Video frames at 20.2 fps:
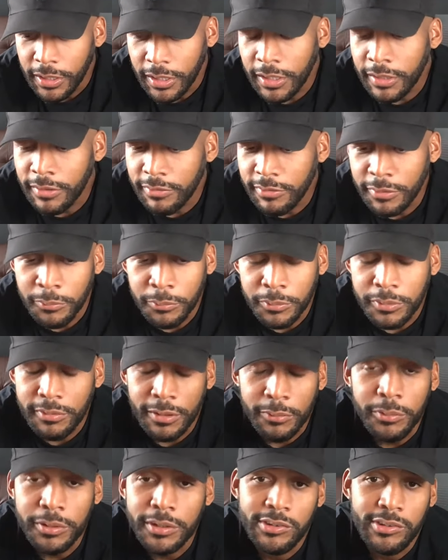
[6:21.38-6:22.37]
And so we was
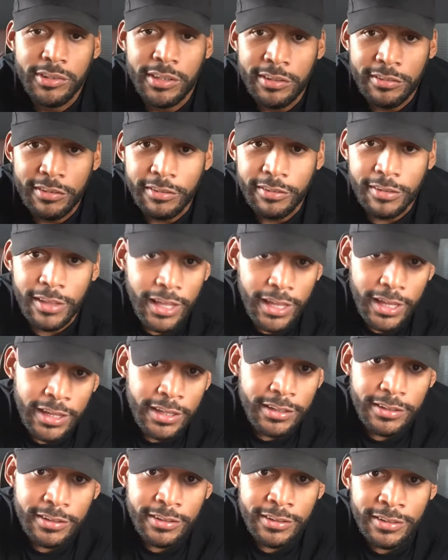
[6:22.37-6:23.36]
like, we could change the
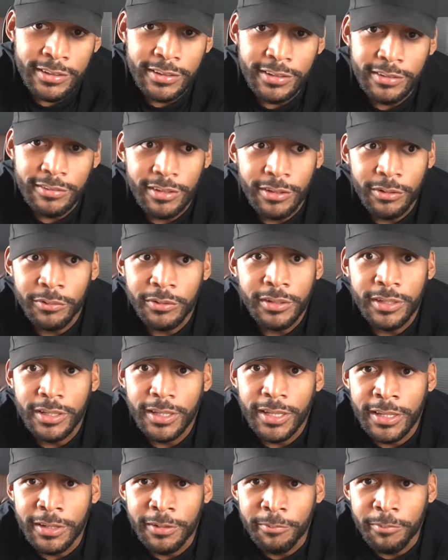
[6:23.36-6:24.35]
sky. And then he was like,
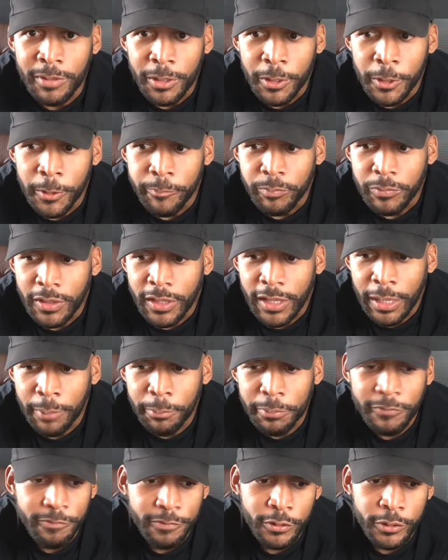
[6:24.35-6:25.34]
really? And
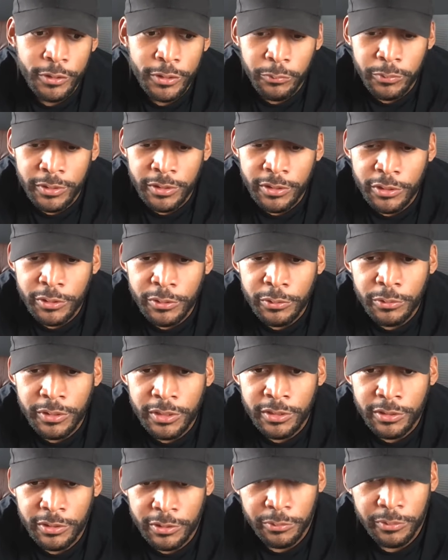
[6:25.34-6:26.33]
I've been flirting with
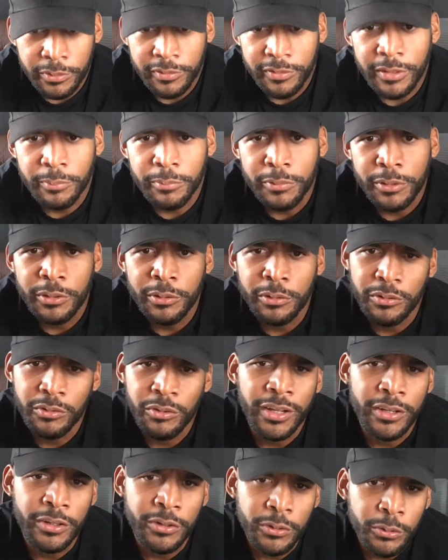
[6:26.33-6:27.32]
Nuke and doing some Nuke,
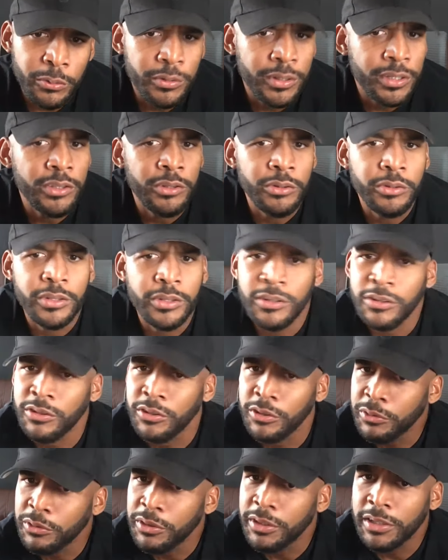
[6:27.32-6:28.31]
so I knew that you can
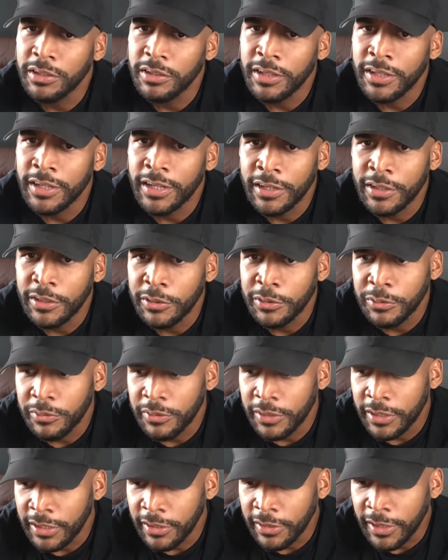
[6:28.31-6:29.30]
do it. And I knew
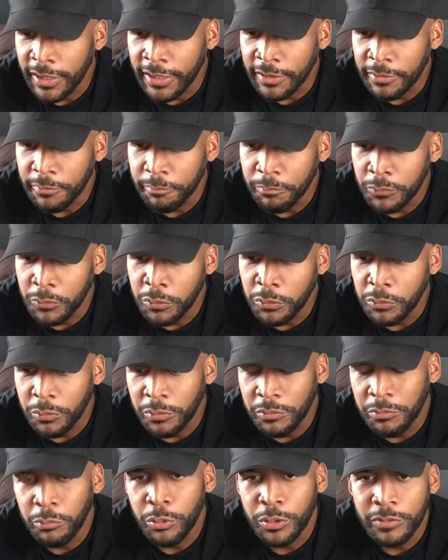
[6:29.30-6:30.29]
that, like, Nuke
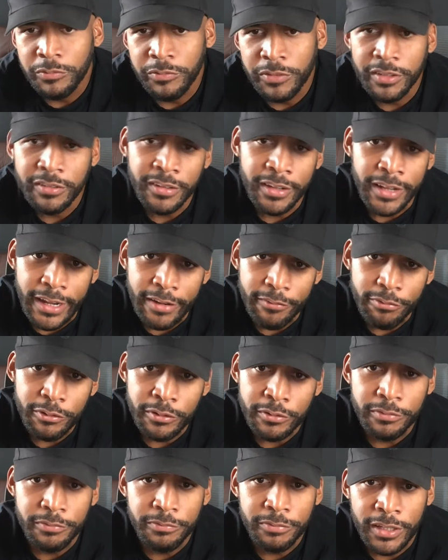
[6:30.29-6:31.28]
was more advanced in
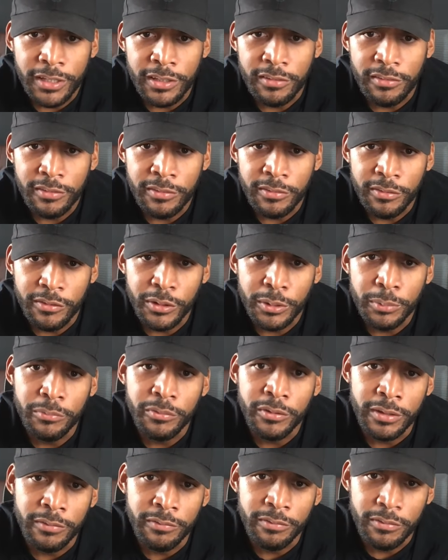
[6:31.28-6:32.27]
After Effects in
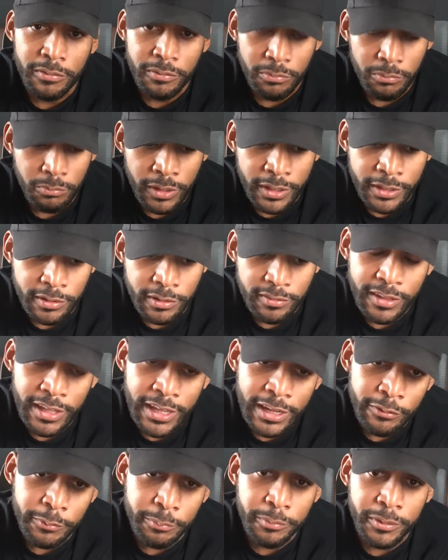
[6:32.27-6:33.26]
terms of, like,
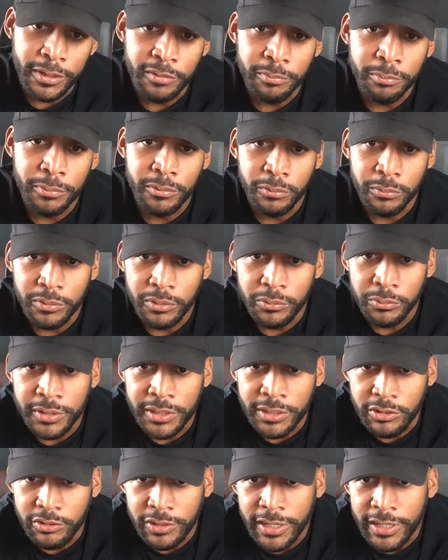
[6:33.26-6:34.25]
sky replacements with
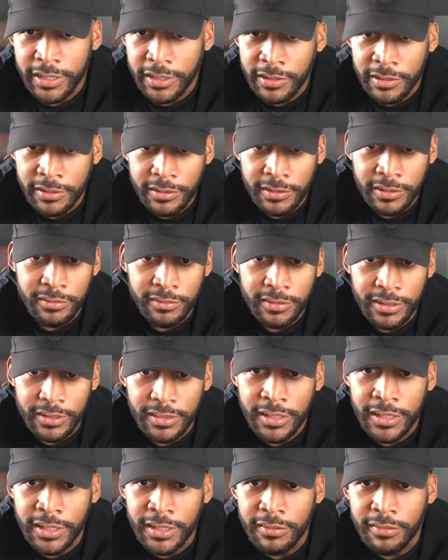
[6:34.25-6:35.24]
3D tracking and things
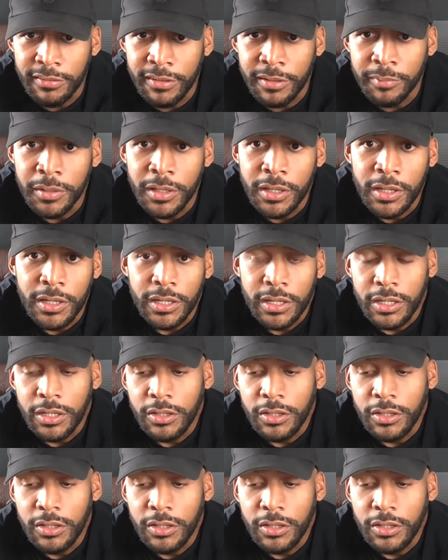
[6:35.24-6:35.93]
like that at the time. Mm-hmm.